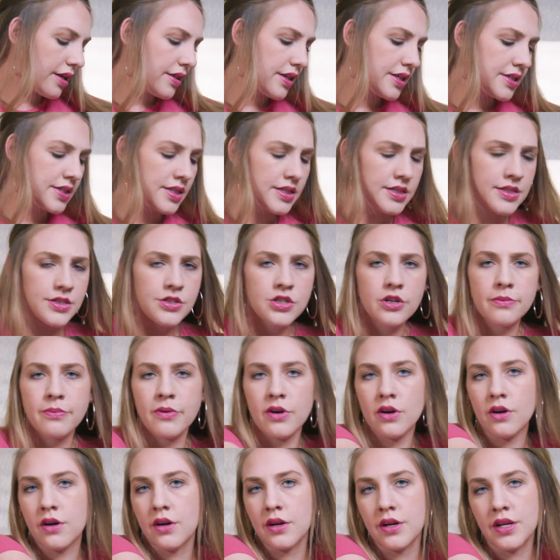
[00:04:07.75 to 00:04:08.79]
this is
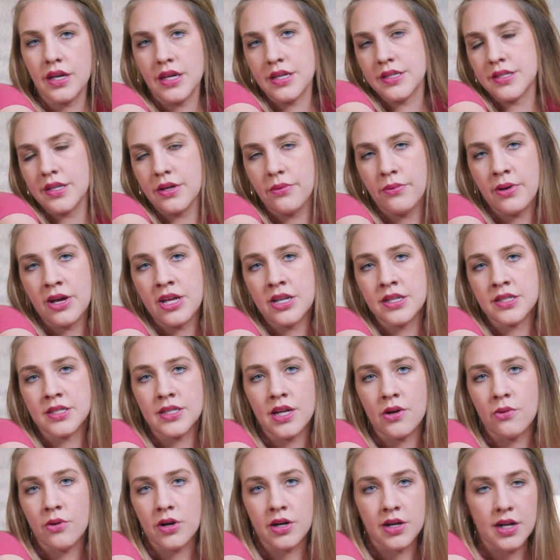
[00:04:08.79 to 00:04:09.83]
super easy way to
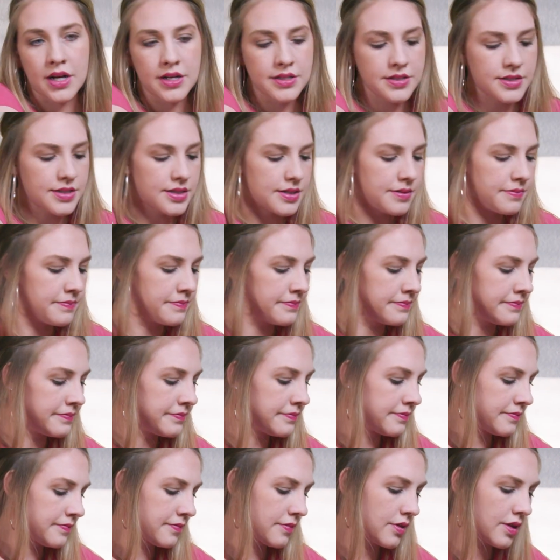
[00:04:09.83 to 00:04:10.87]
stay organized.
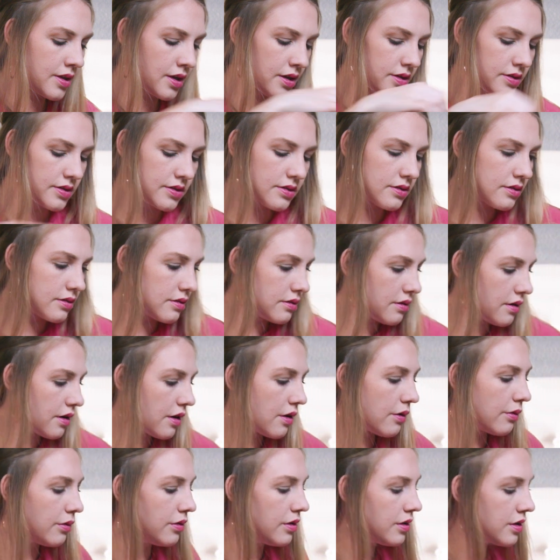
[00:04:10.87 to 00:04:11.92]

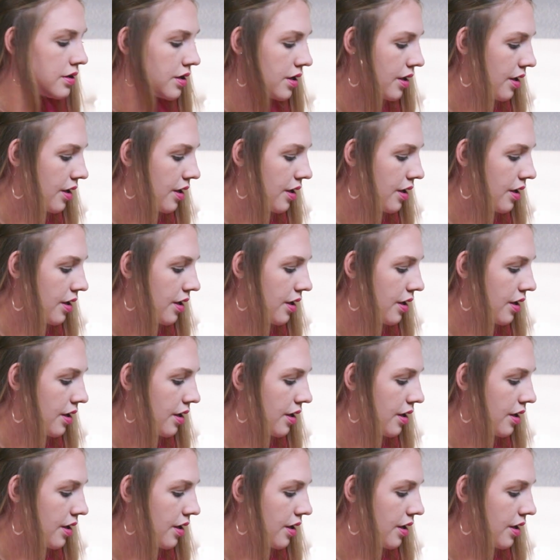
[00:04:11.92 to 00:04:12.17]
So